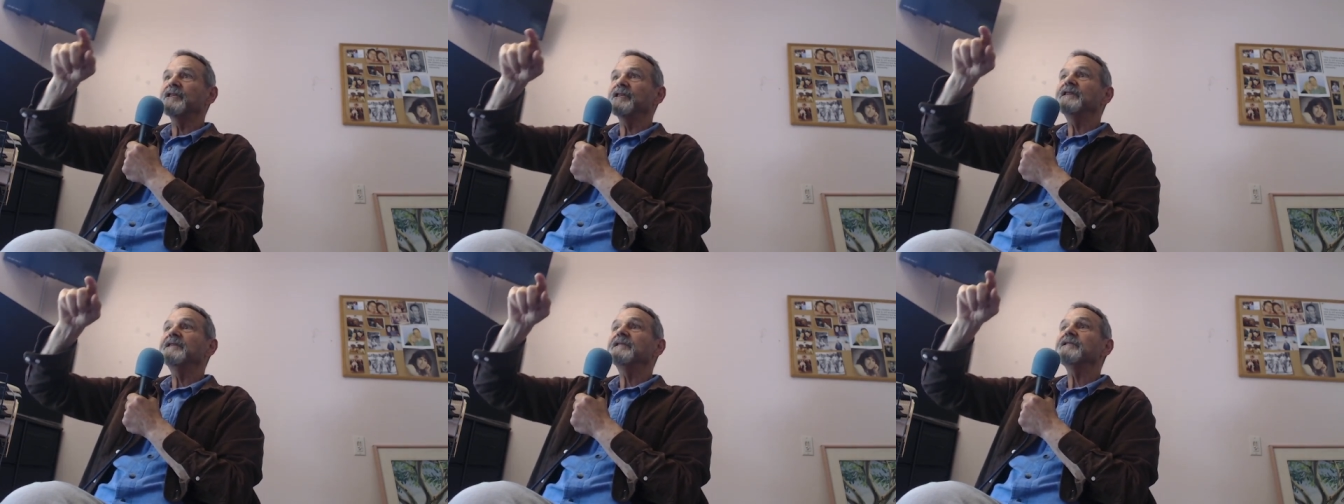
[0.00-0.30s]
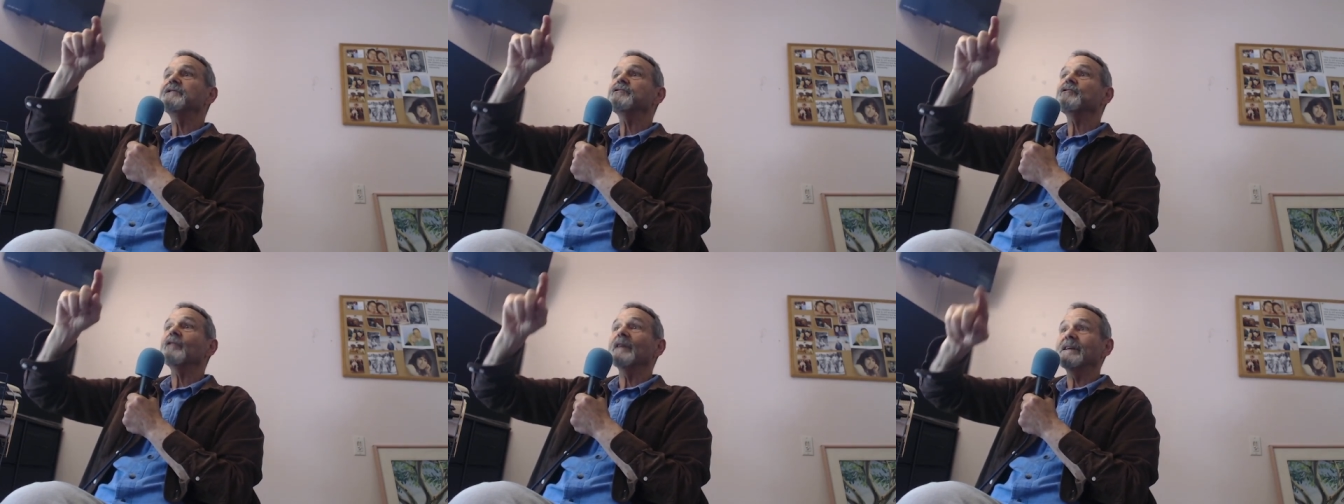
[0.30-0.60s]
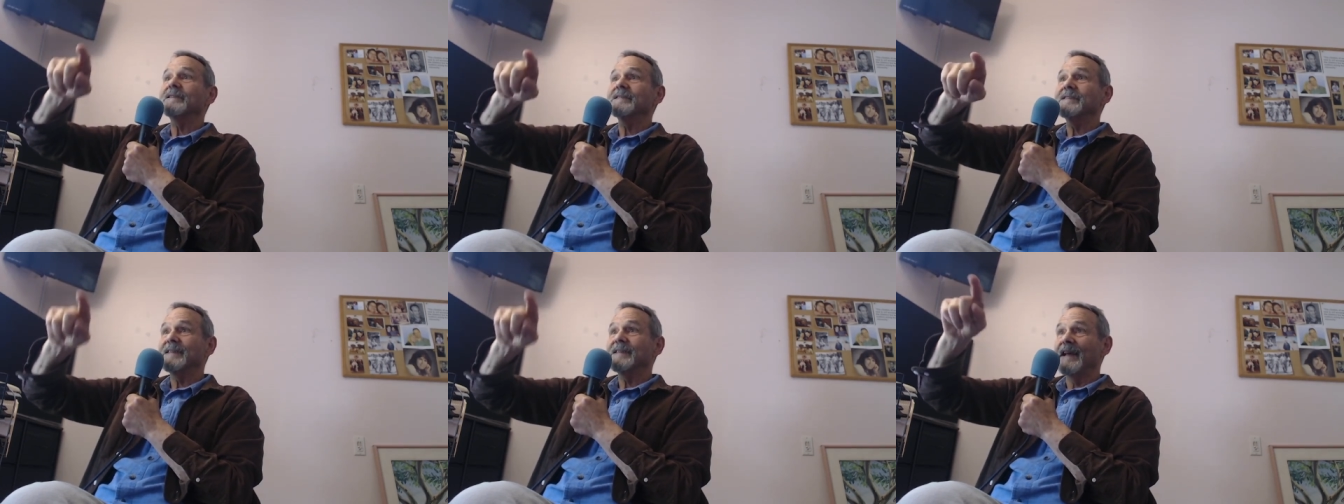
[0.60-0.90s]
to
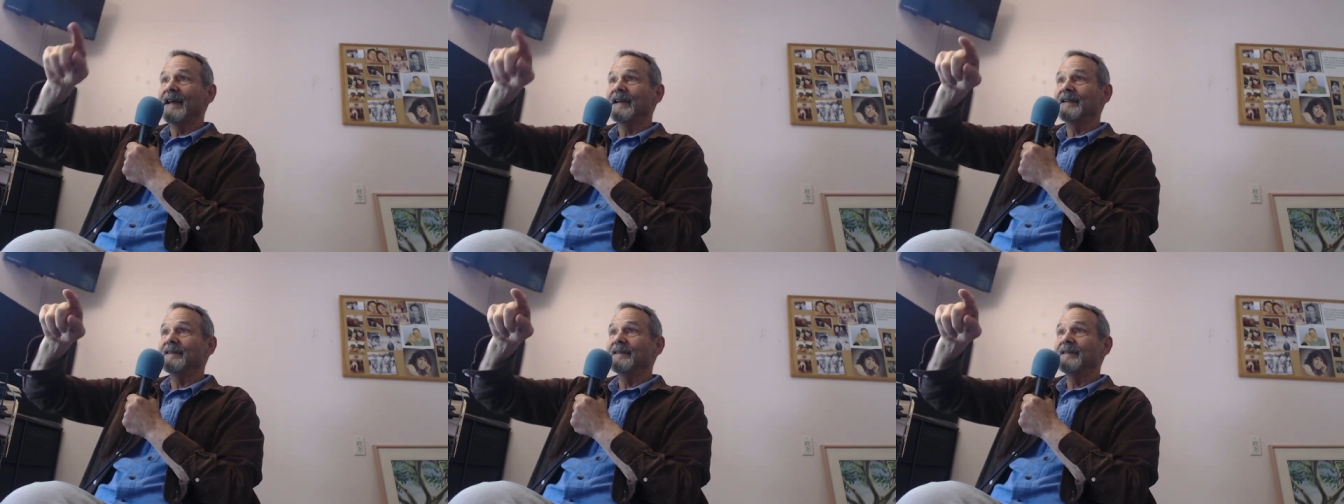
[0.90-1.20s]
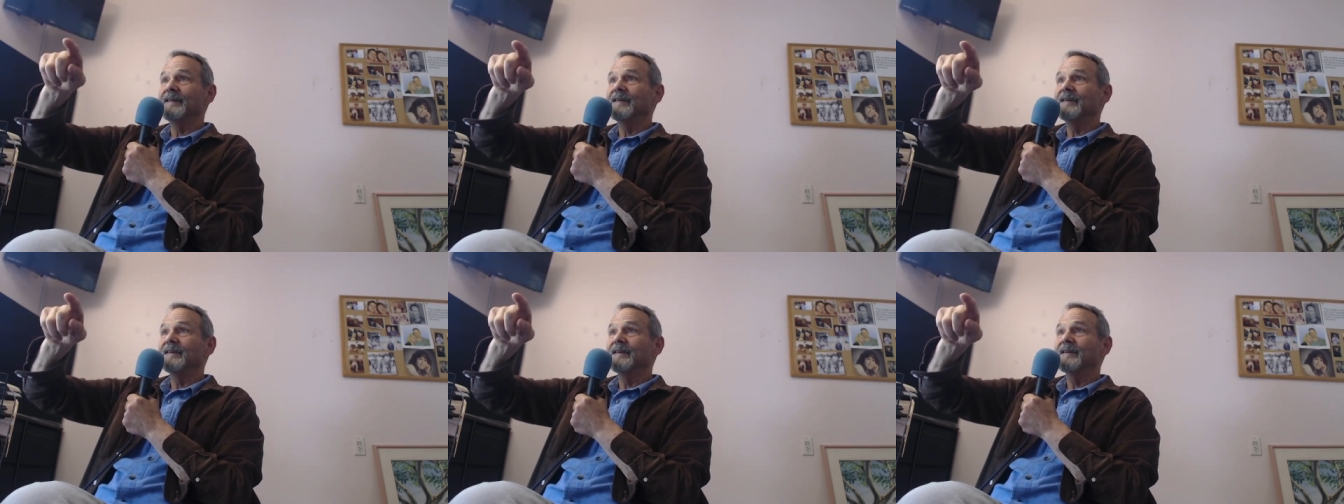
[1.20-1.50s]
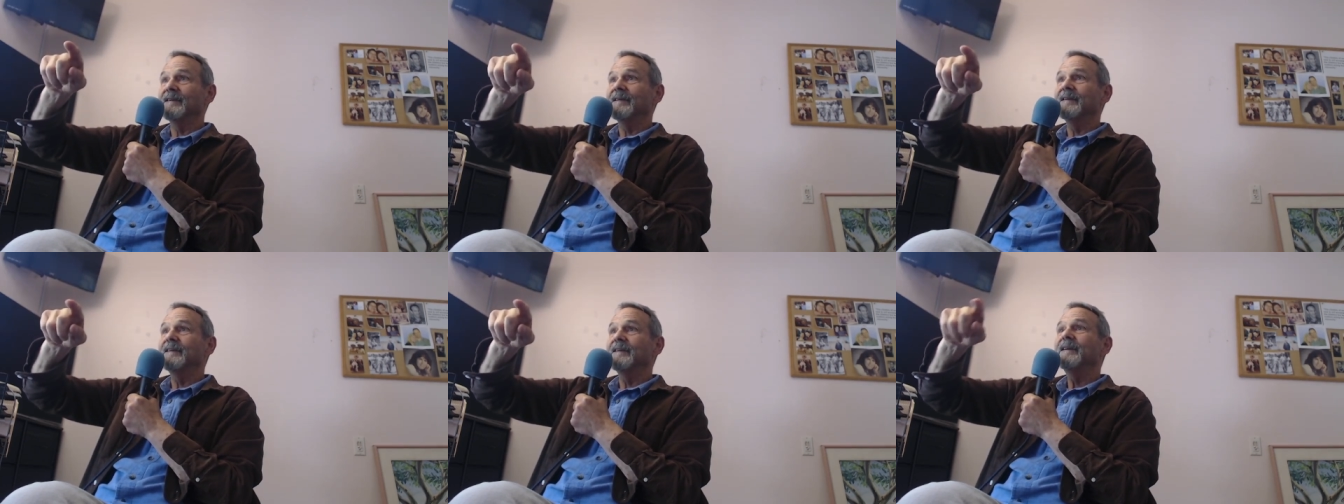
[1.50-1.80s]
transcend
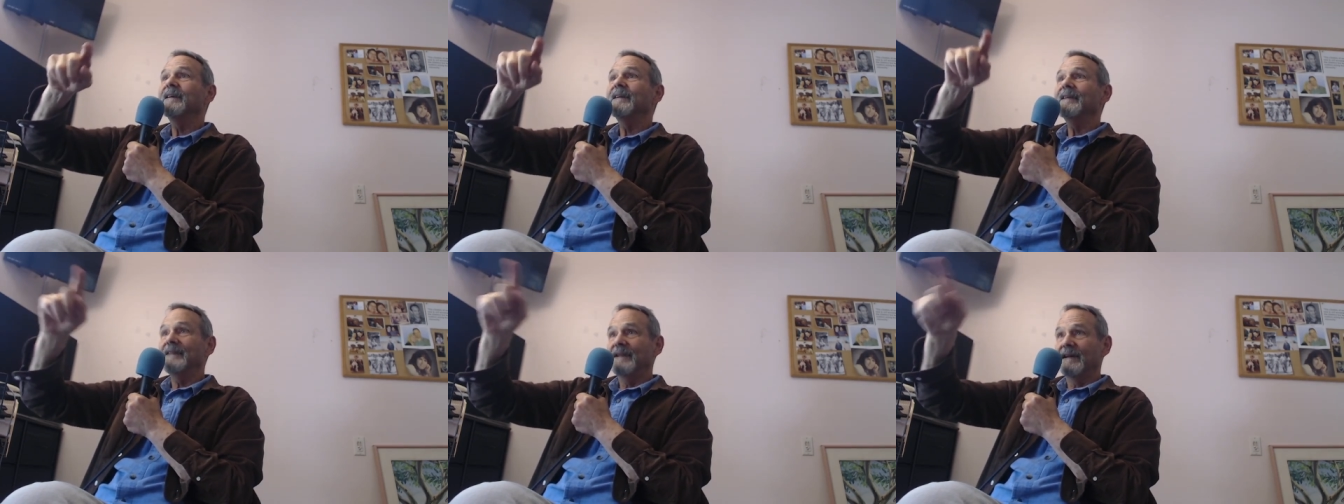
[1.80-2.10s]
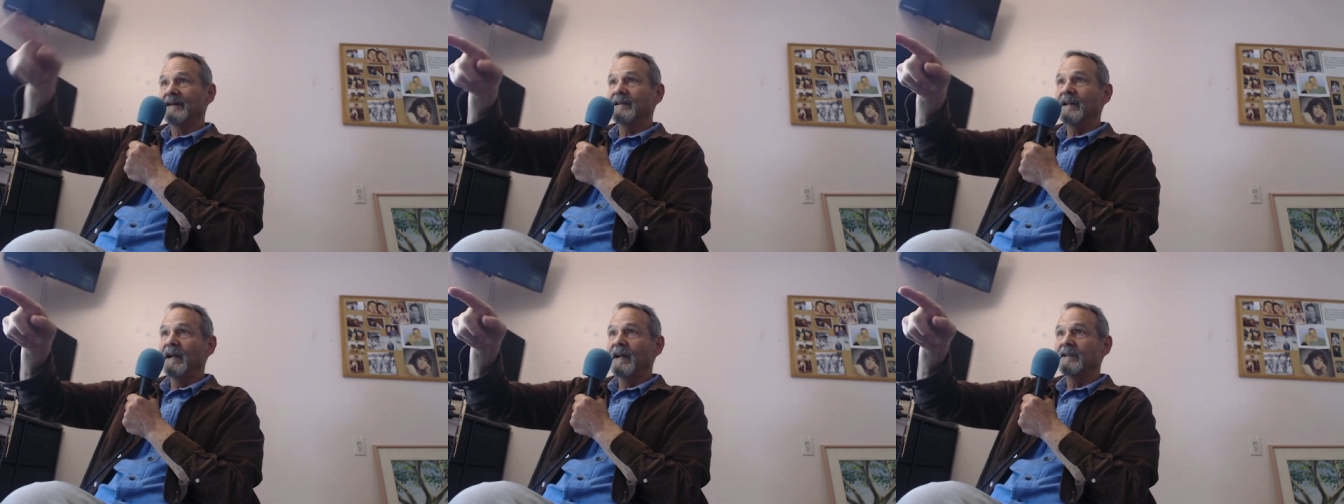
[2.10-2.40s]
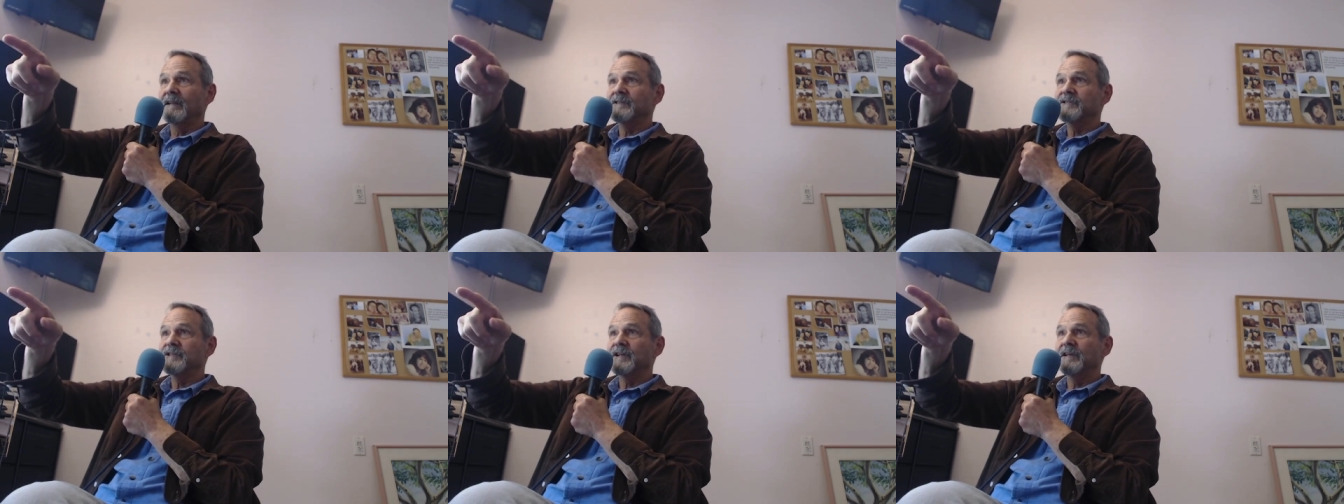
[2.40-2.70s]

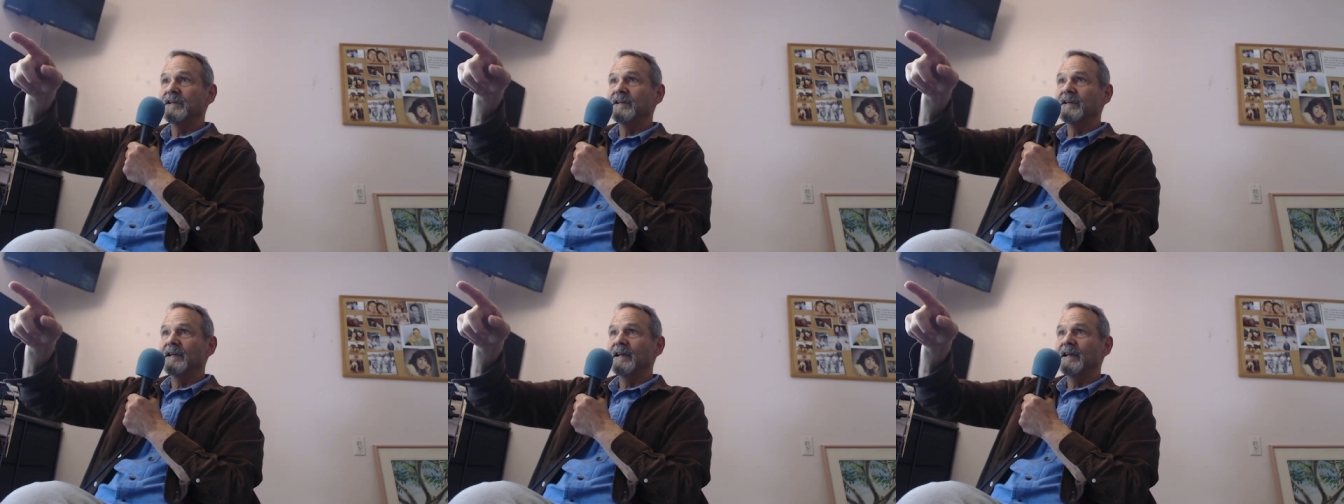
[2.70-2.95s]
technology.